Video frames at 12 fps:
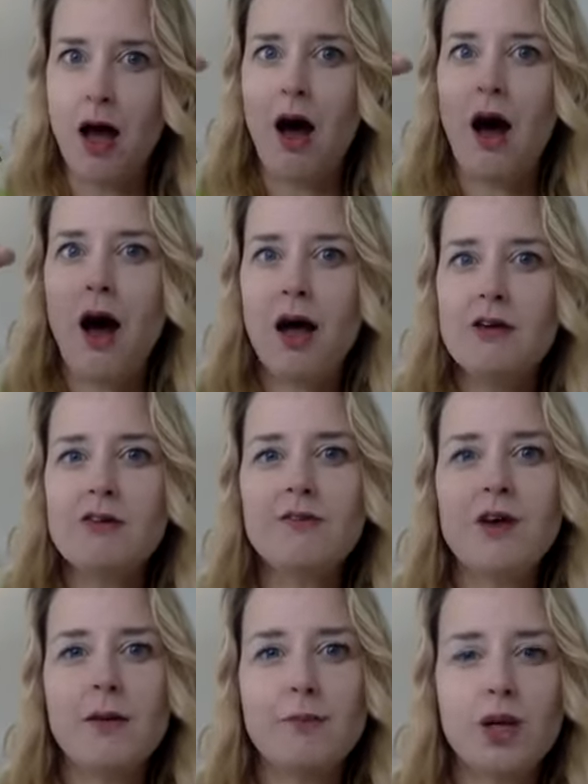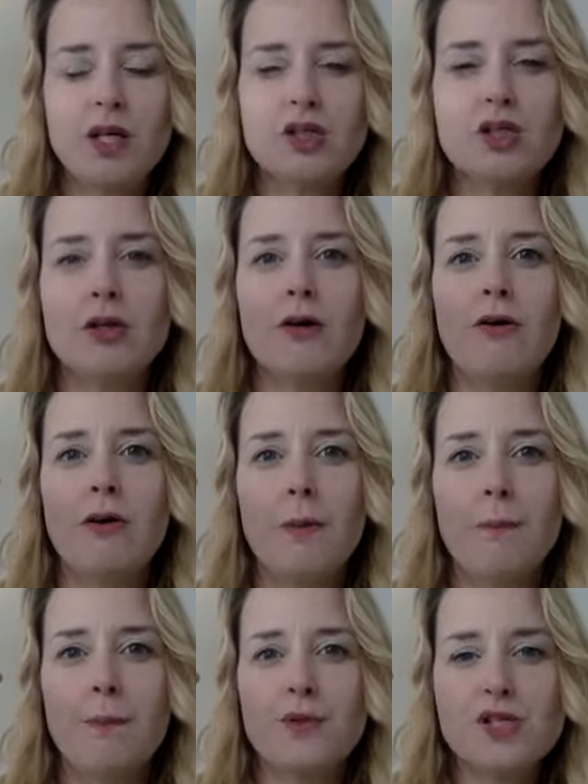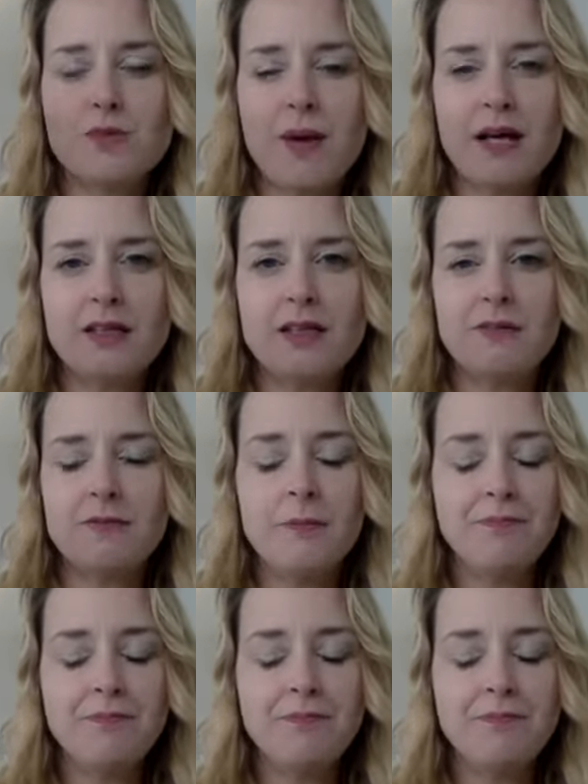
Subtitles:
higher vibrational perspective.